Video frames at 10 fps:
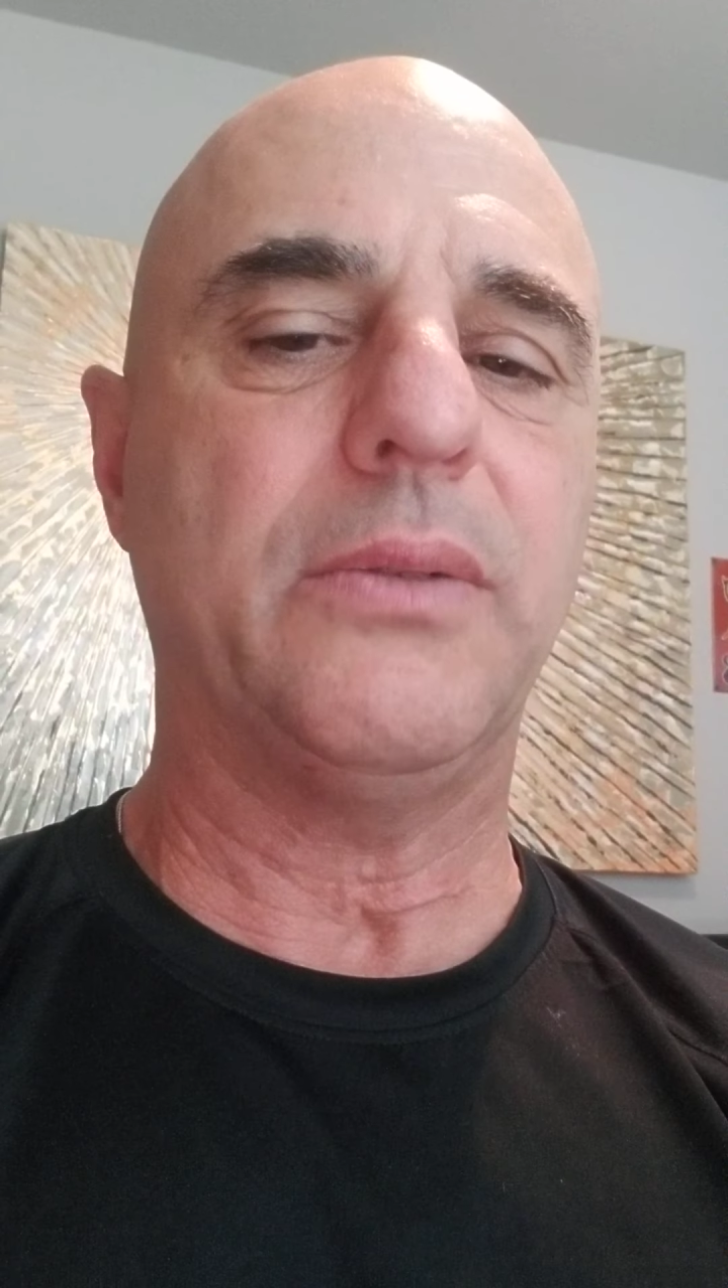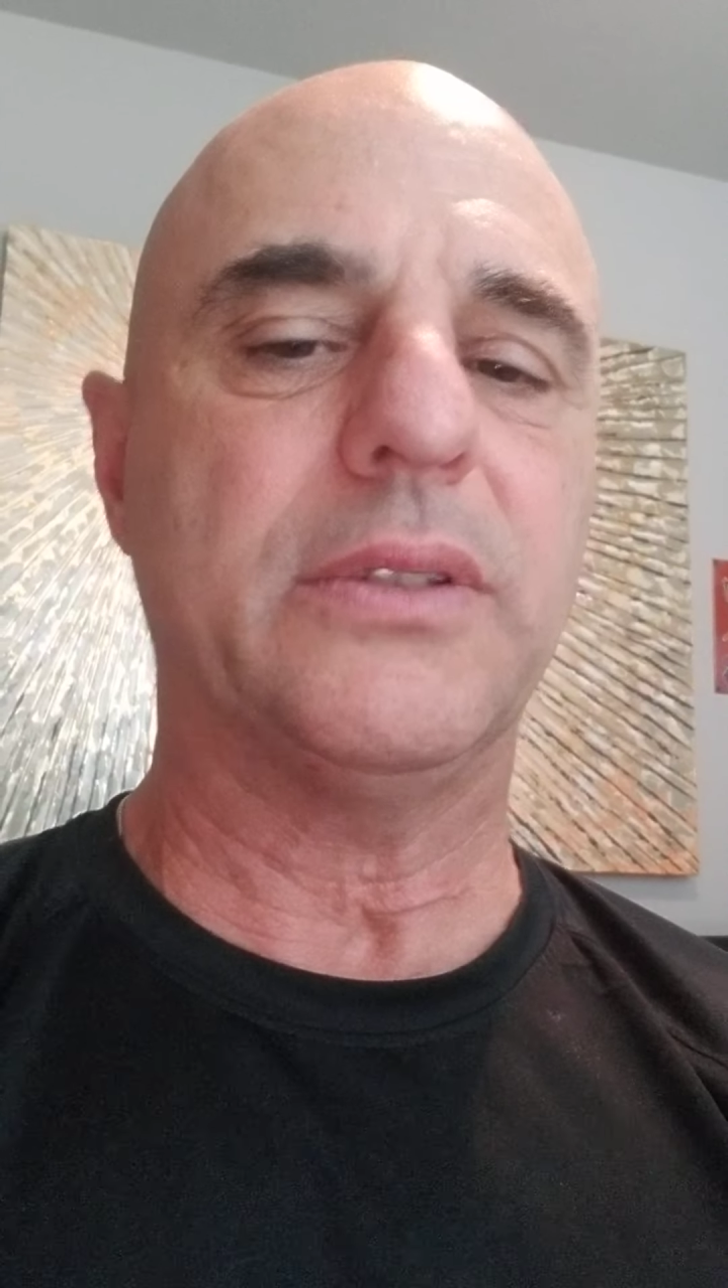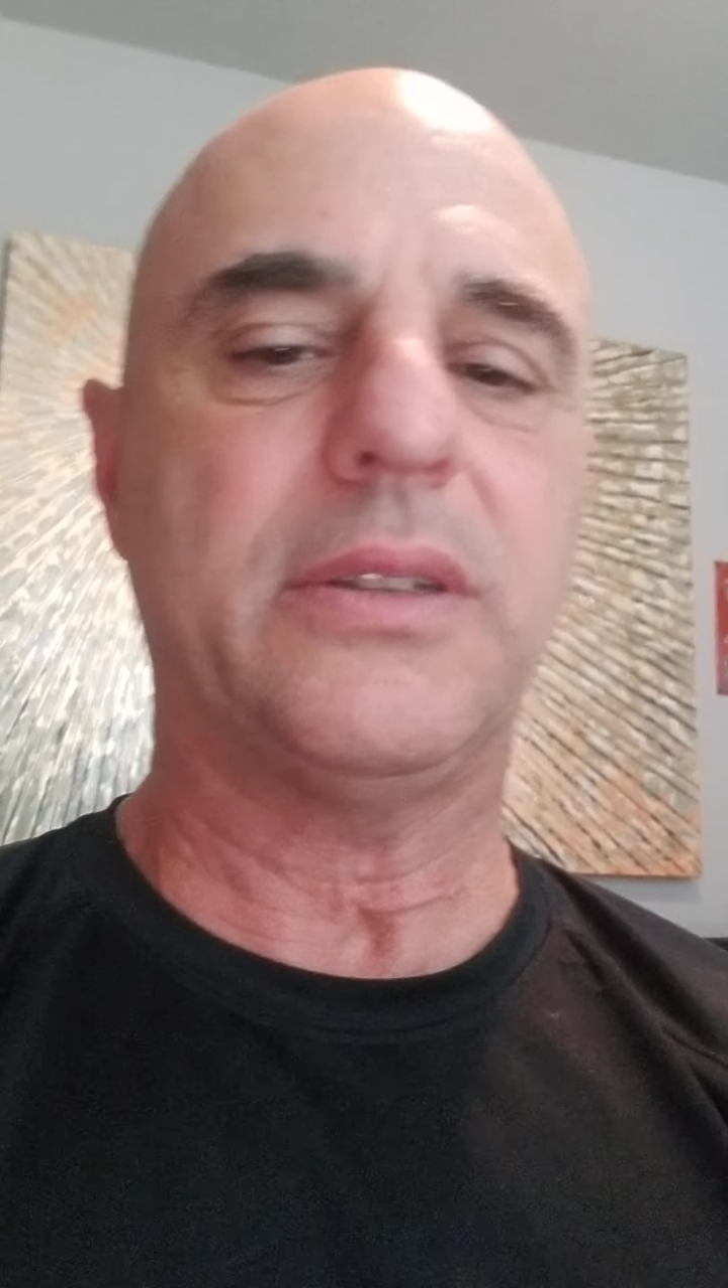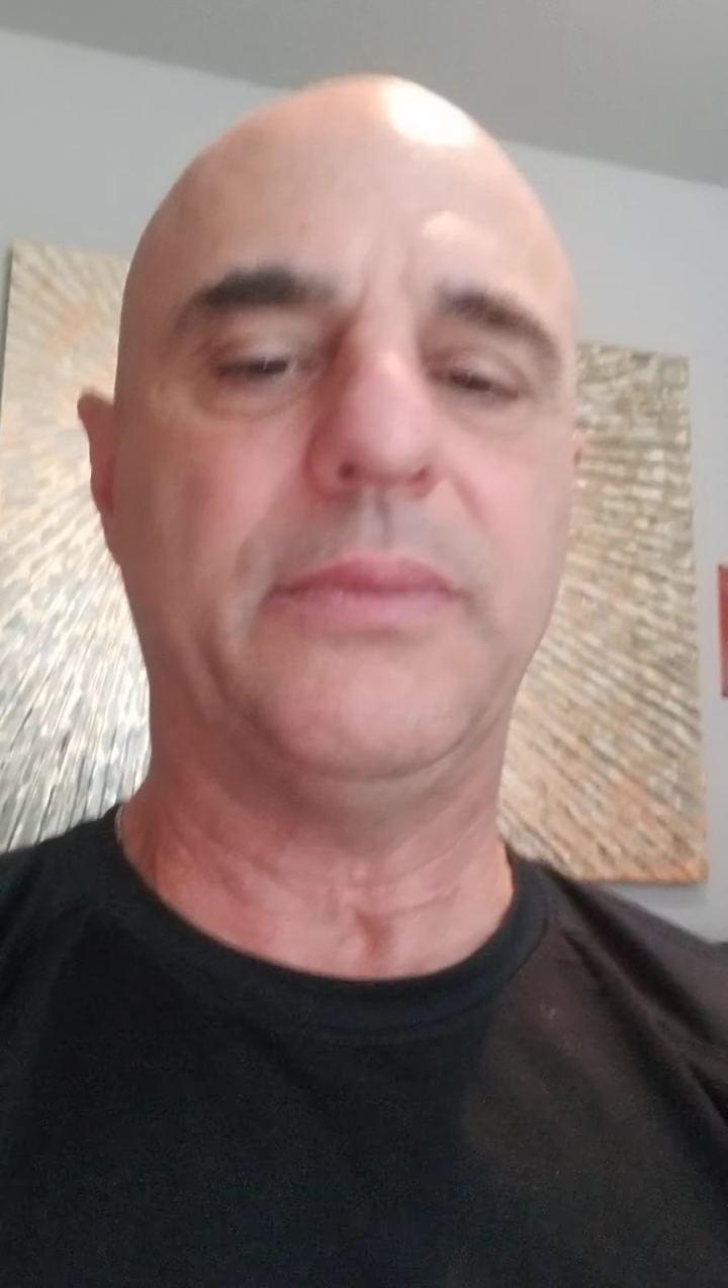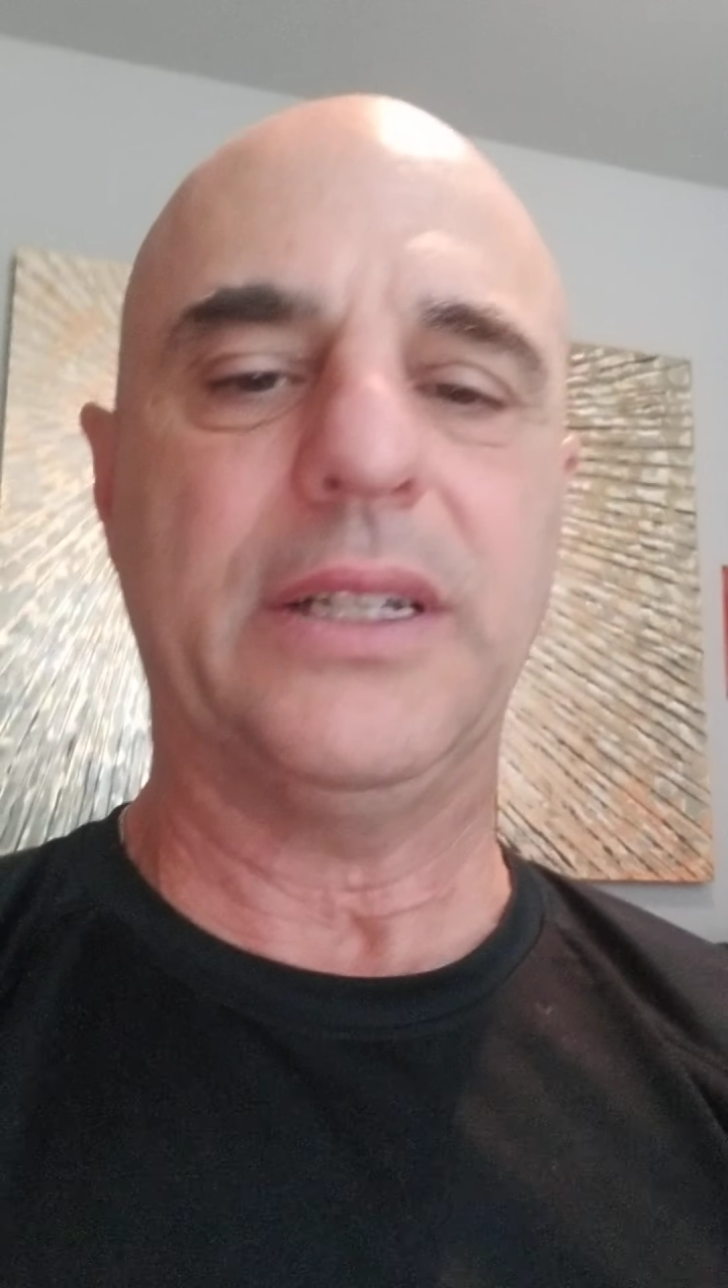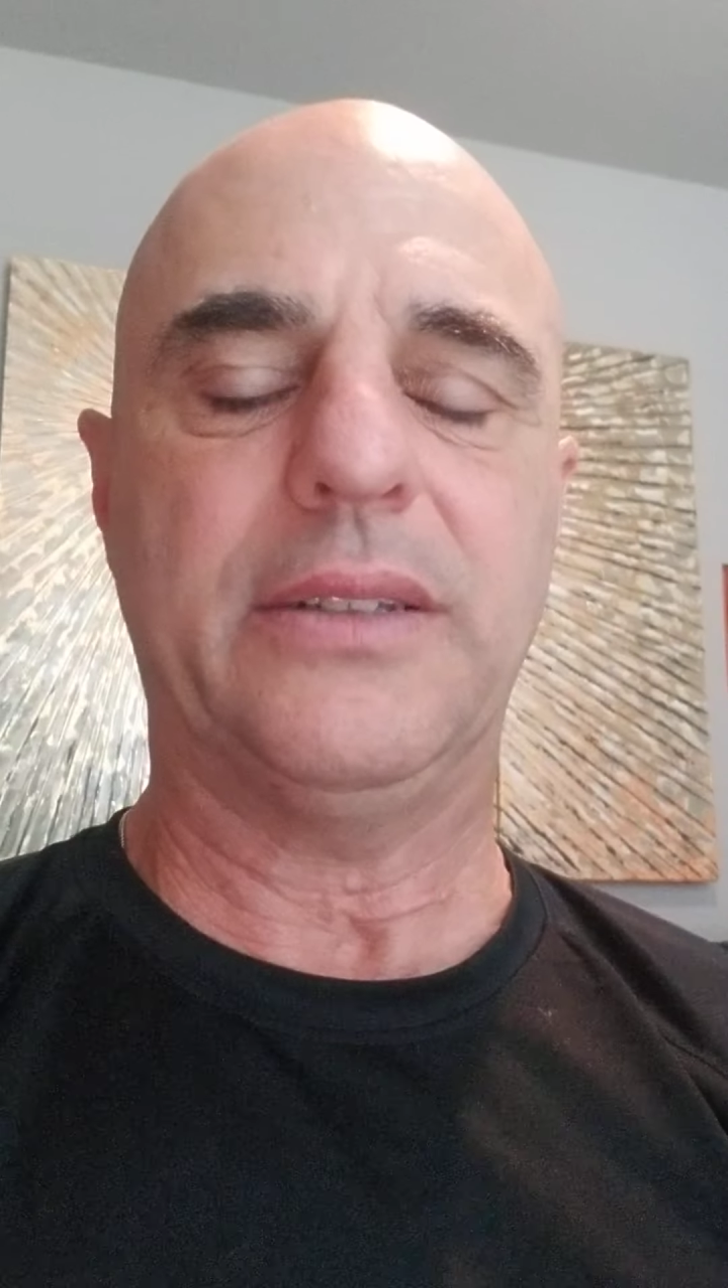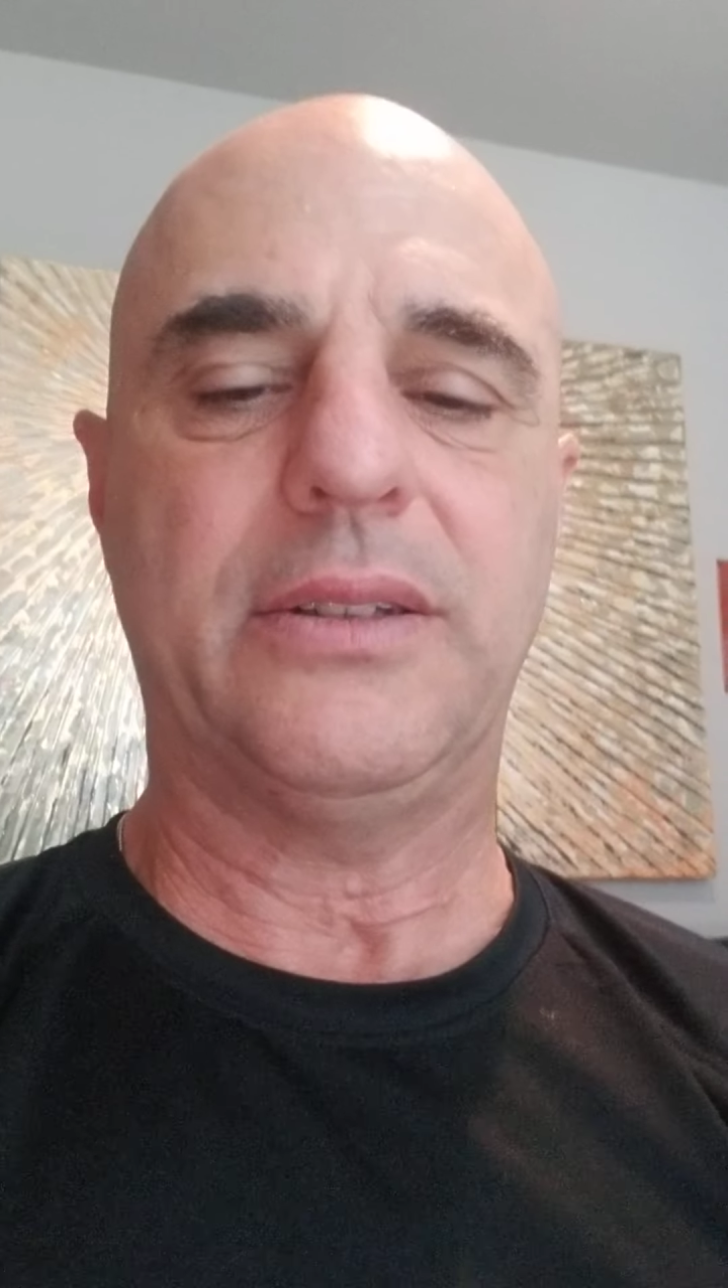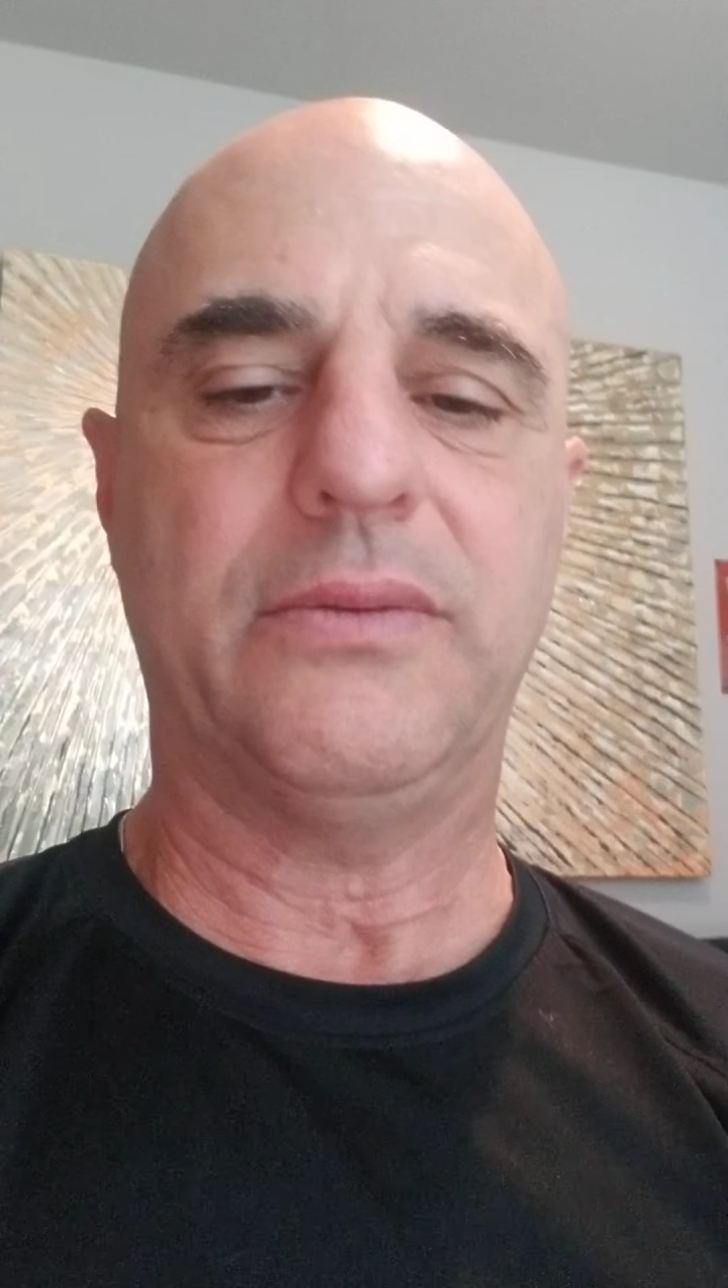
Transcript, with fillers: when somebody